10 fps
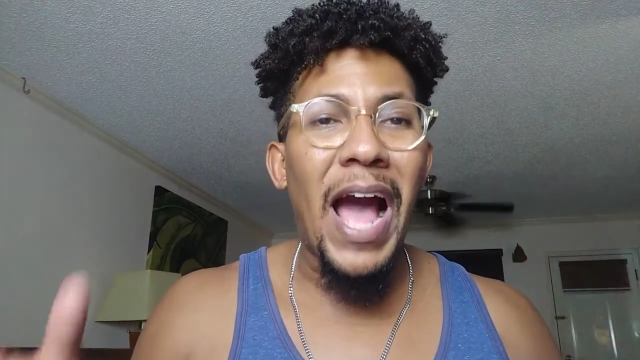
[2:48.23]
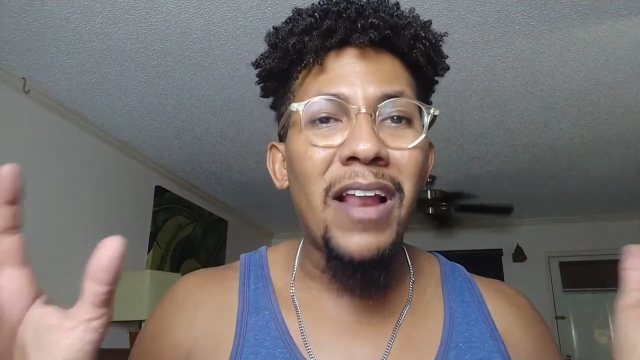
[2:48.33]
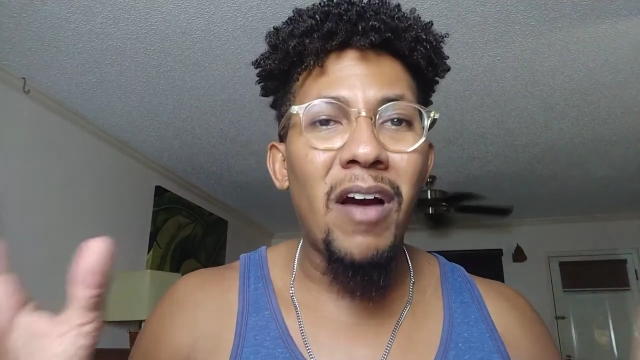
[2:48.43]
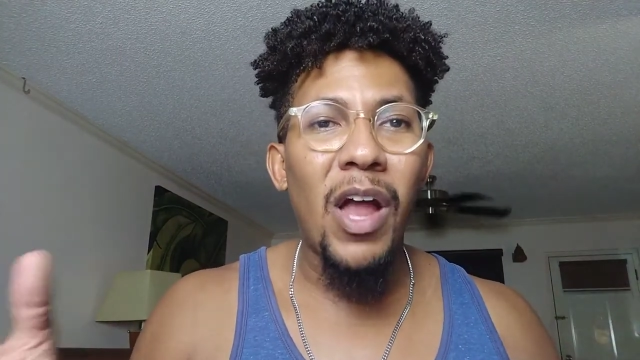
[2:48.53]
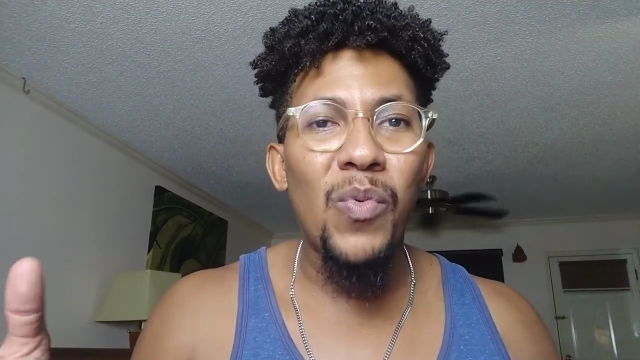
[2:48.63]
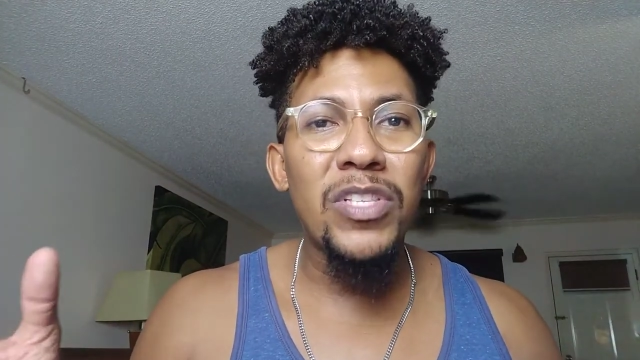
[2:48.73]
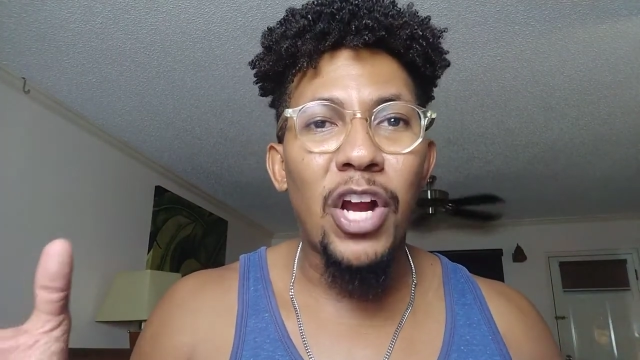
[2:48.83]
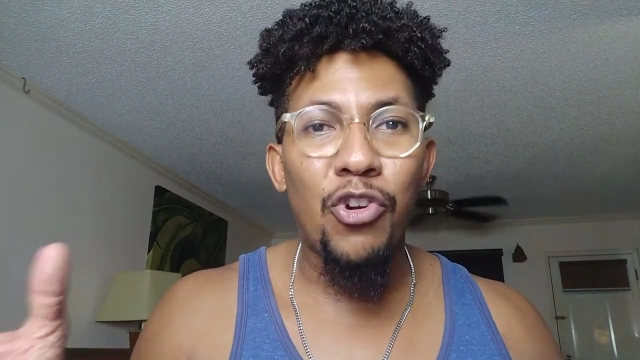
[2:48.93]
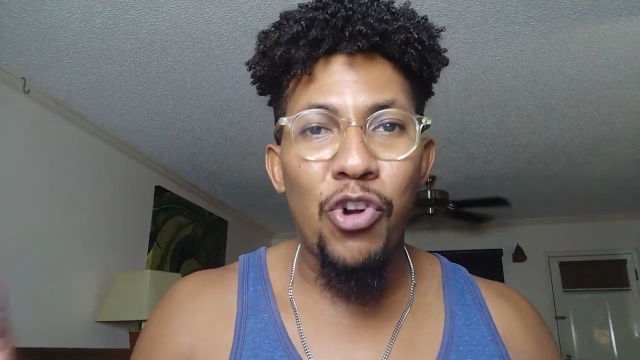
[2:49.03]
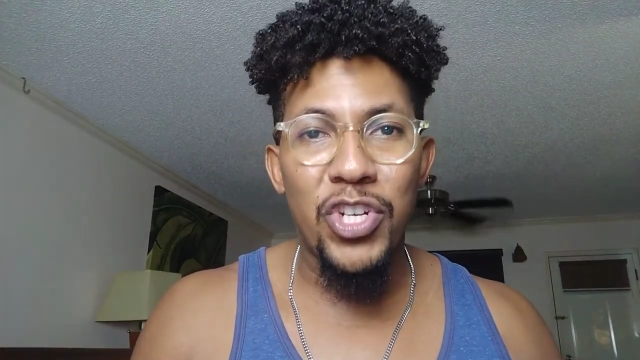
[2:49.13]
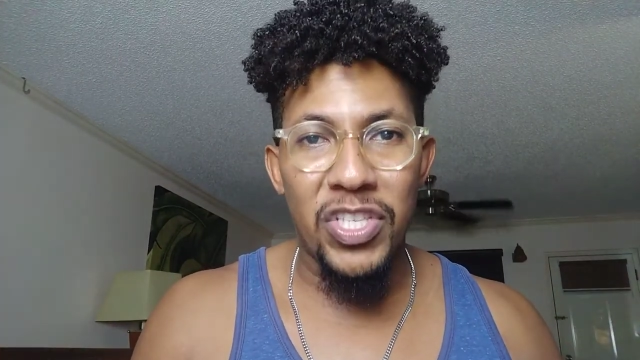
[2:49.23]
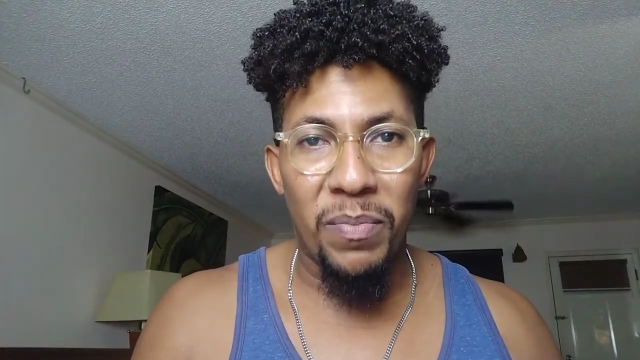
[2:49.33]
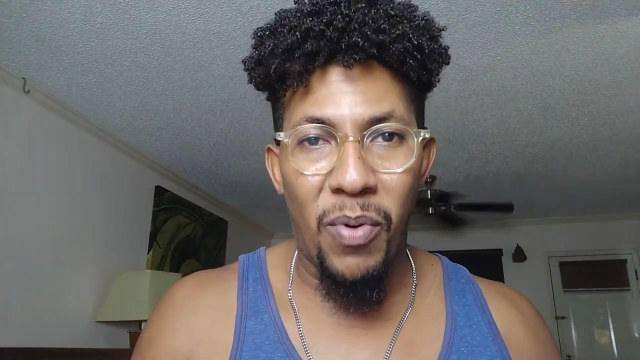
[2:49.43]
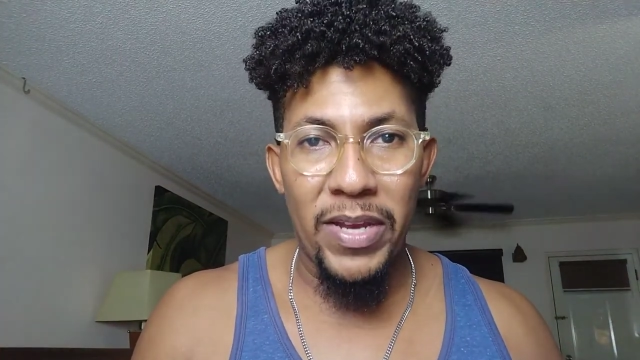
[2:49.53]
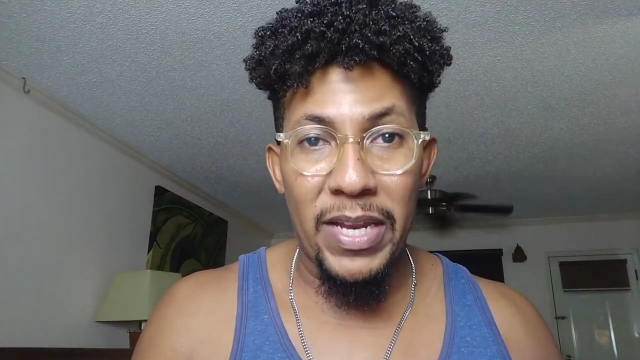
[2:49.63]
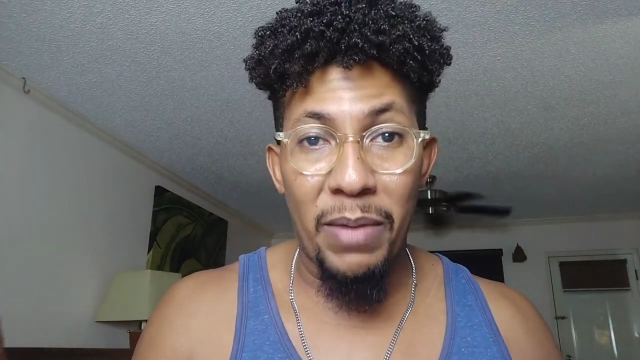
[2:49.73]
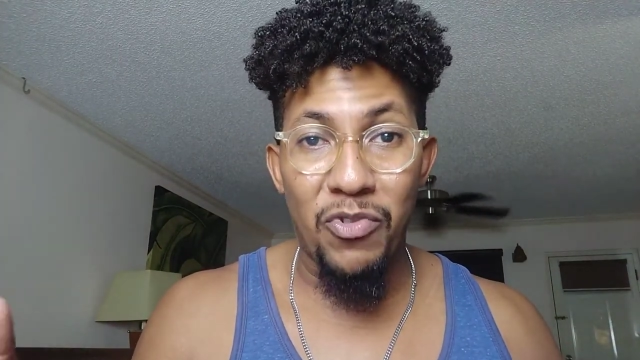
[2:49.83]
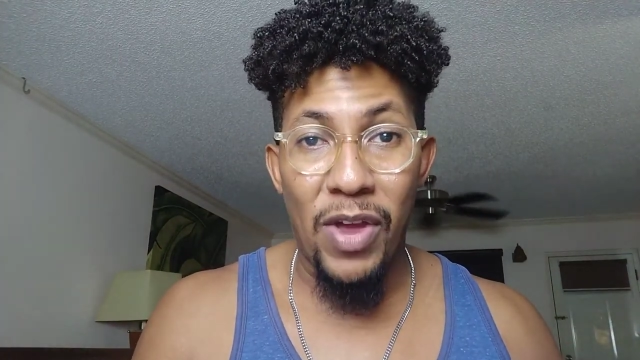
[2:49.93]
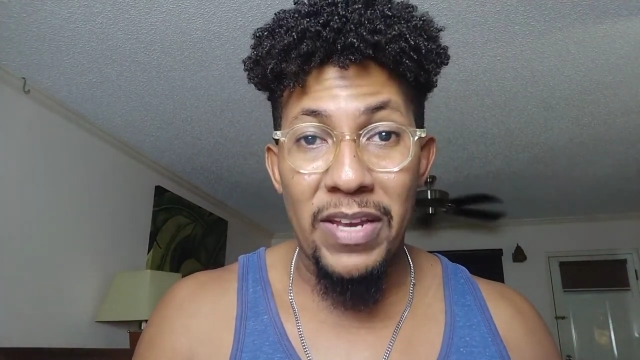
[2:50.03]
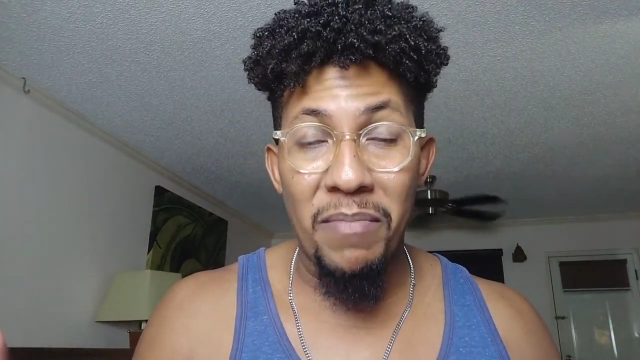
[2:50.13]
Alcohol was a crutch, is the point that I'm
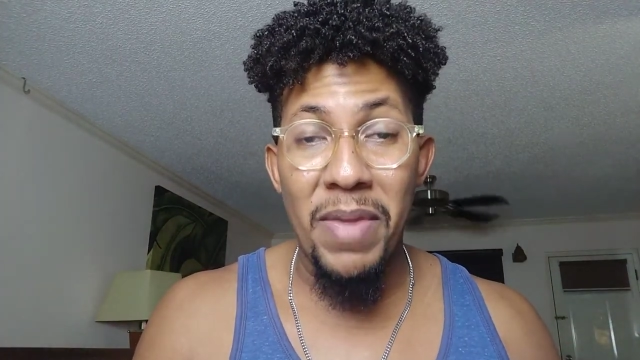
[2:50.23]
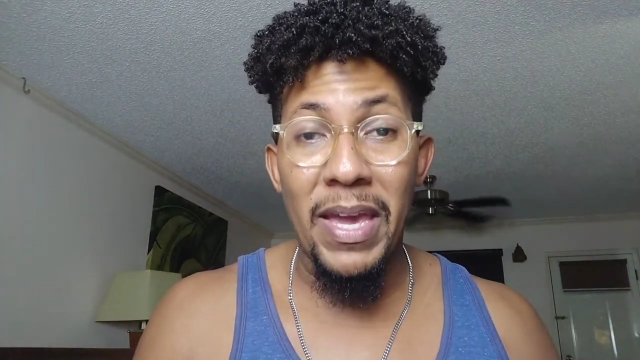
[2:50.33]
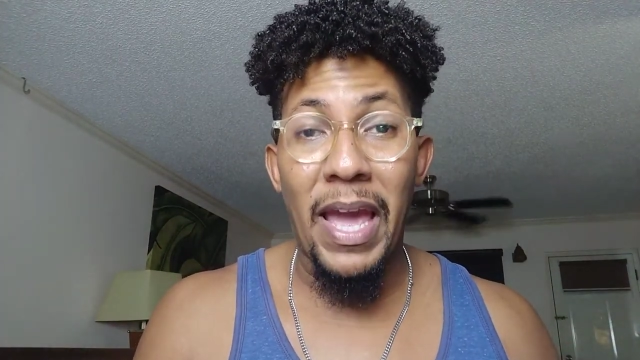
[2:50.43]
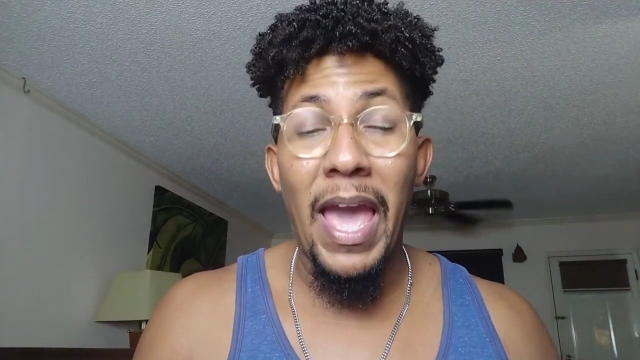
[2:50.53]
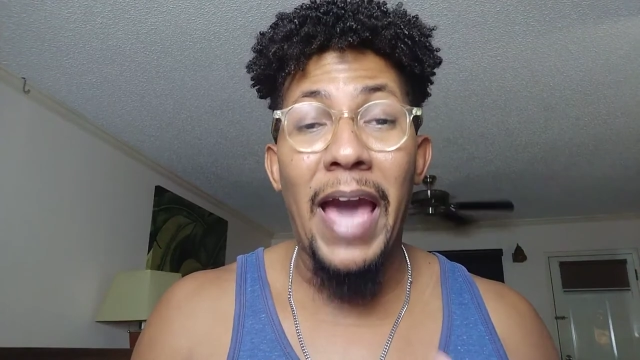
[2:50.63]
trying to make,